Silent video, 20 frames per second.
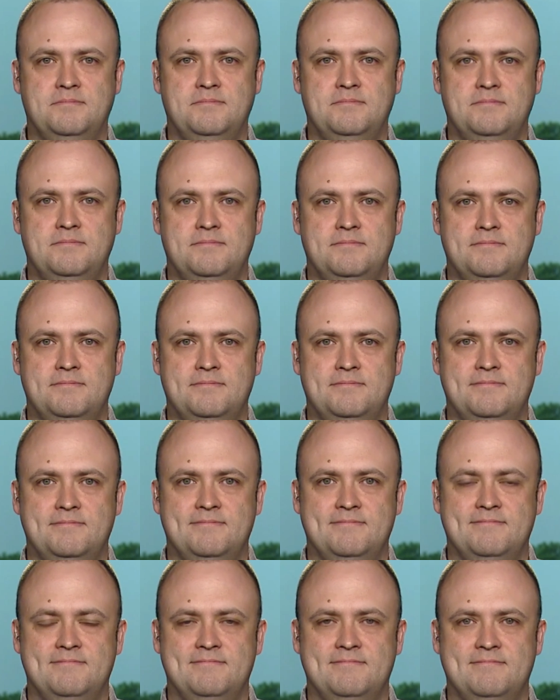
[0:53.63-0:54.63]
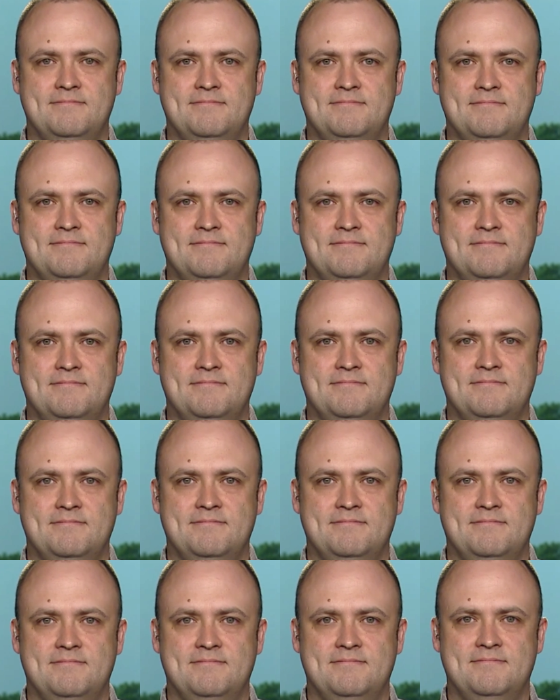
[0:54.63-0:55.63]

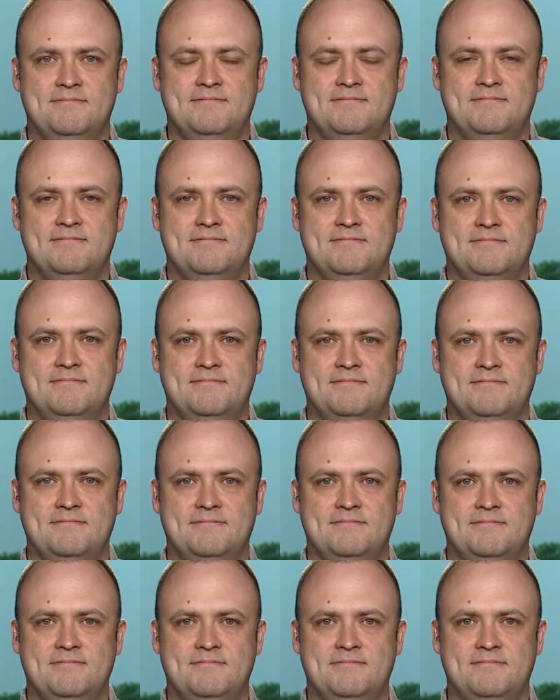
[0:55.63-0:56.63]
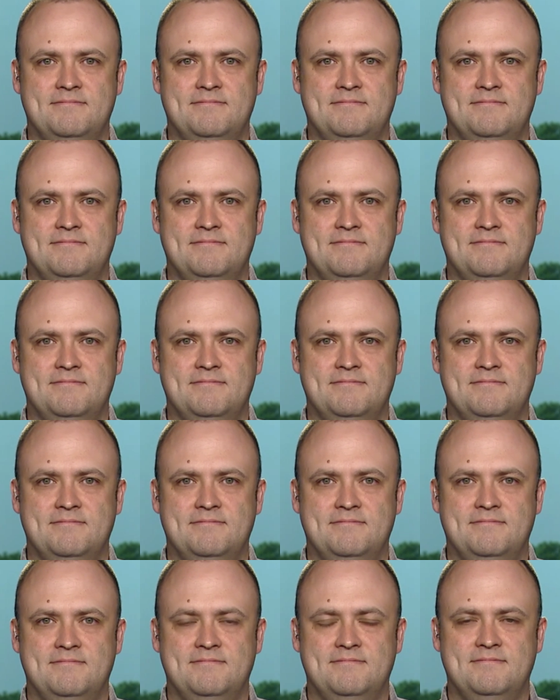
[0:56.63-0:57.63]

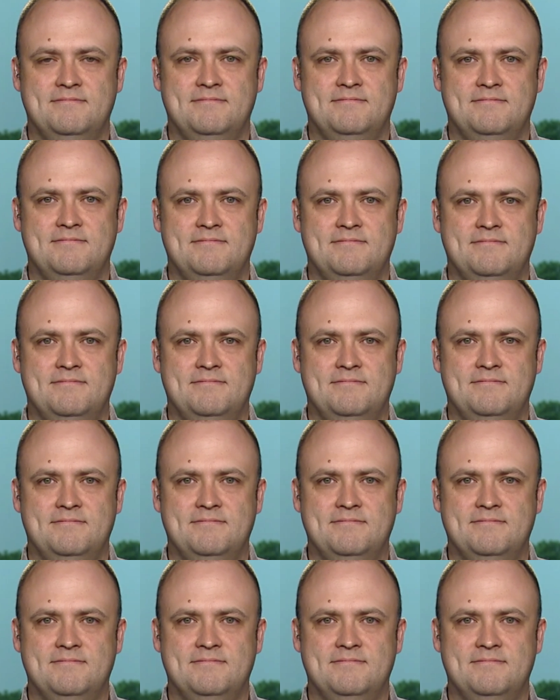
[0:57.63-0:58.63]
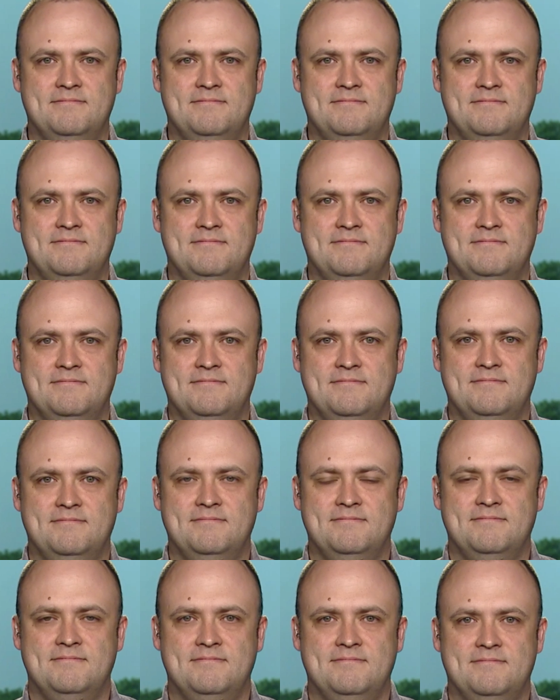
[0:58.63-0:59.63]

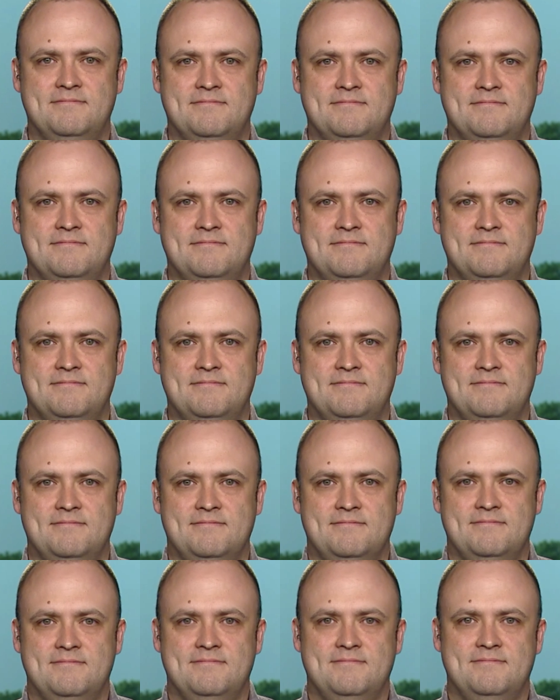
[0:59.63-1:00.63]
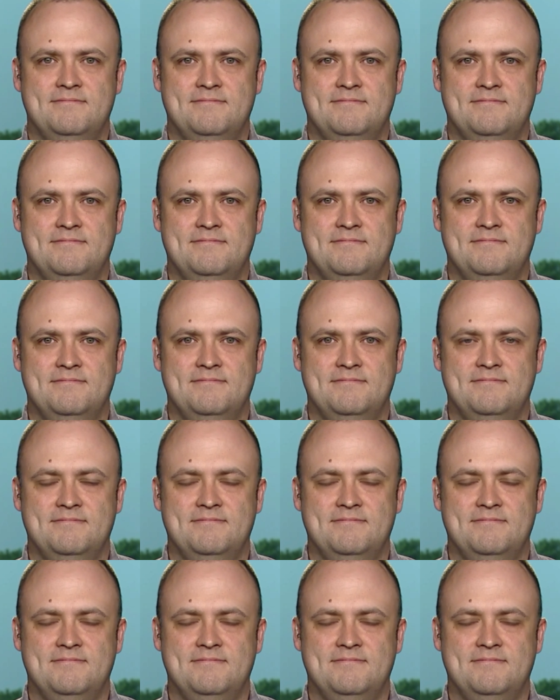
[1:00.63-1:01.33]
The person shown says nothing.